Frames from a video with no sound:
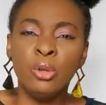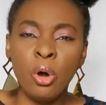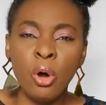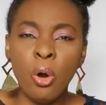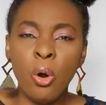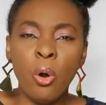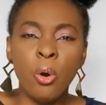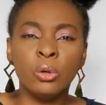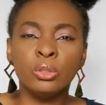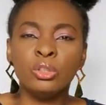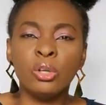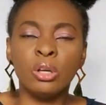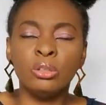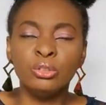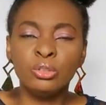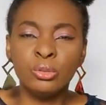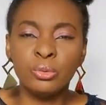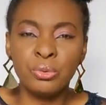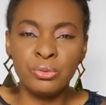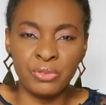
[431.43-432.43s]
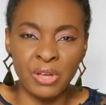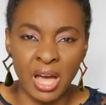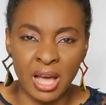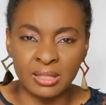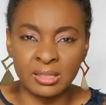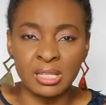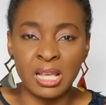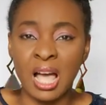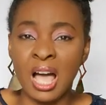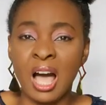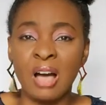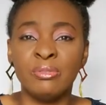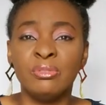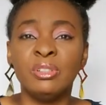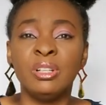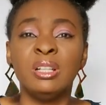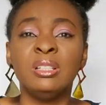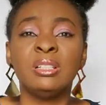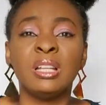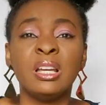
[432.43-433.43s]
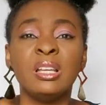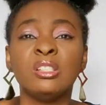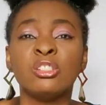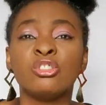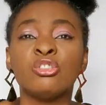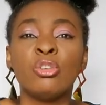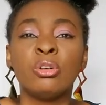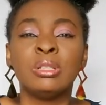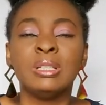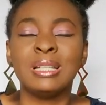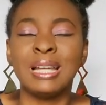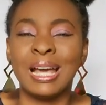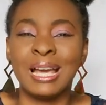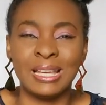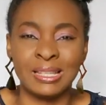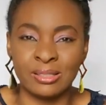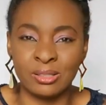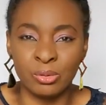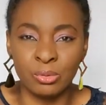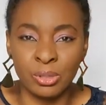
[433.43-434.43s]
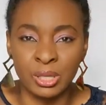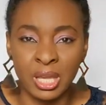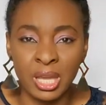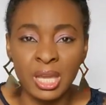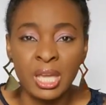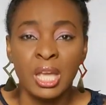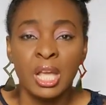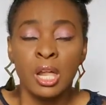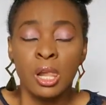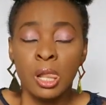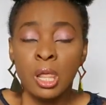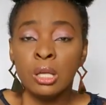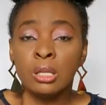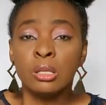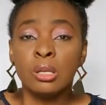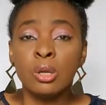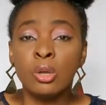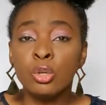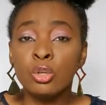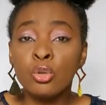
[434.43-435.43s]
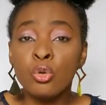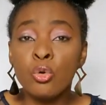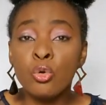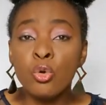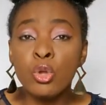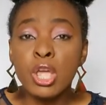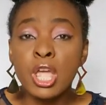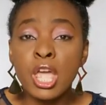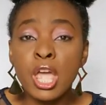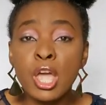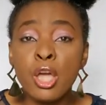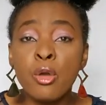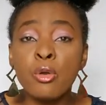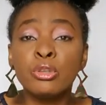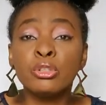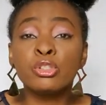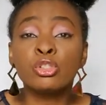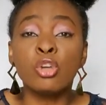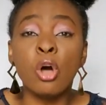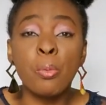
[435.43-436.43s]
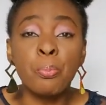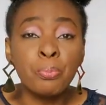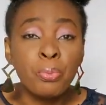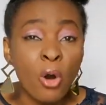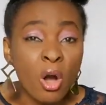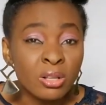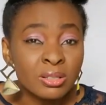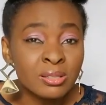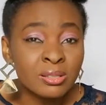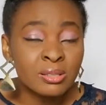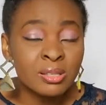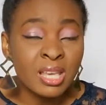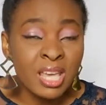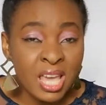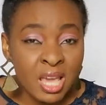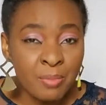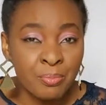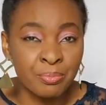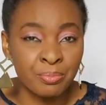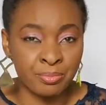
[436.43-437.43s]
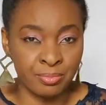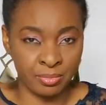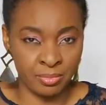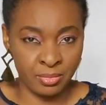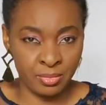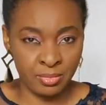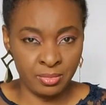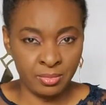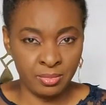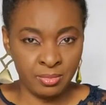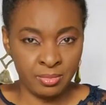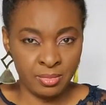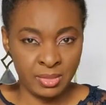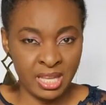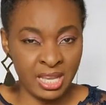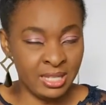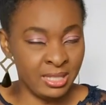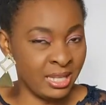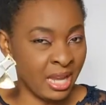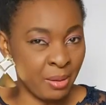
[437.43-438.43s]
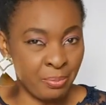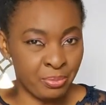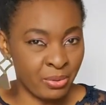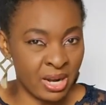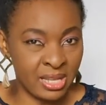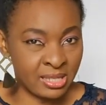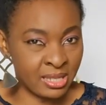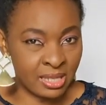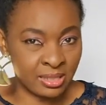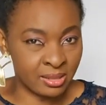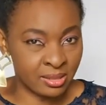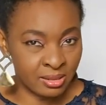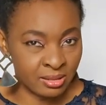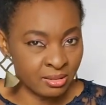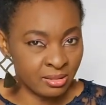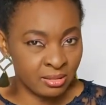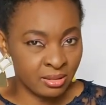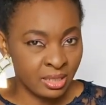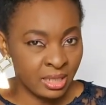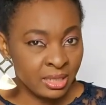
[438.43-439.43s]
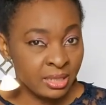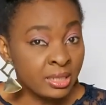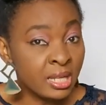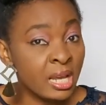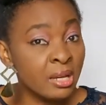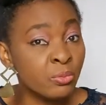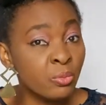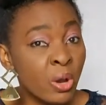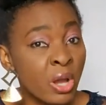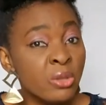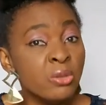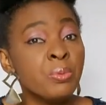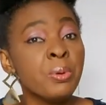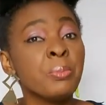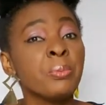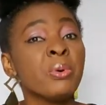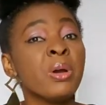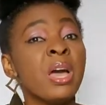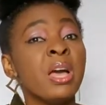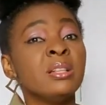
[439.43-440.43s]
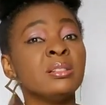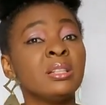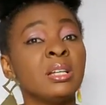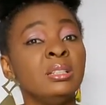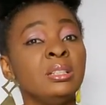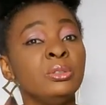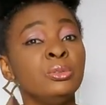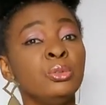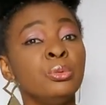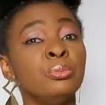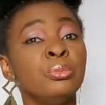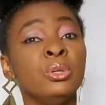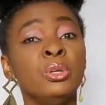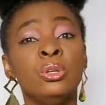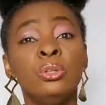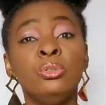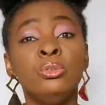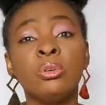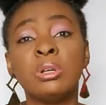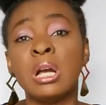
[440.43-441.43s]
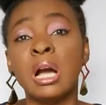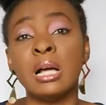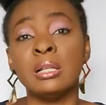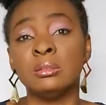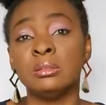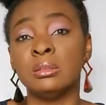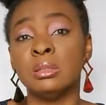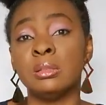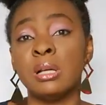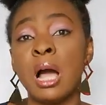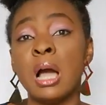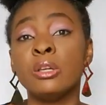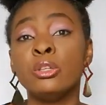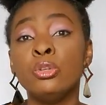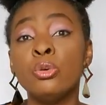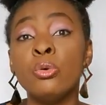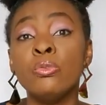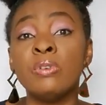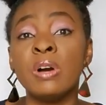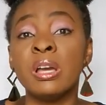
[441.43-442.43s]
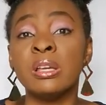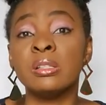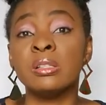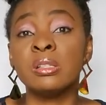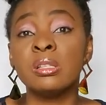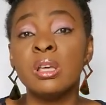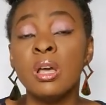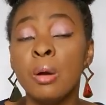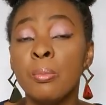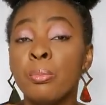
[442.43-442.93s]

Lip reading: No, don't do that. I have learned that it's not nice, okay? Support him in their presence. Then when people enter the room, you can argue over it.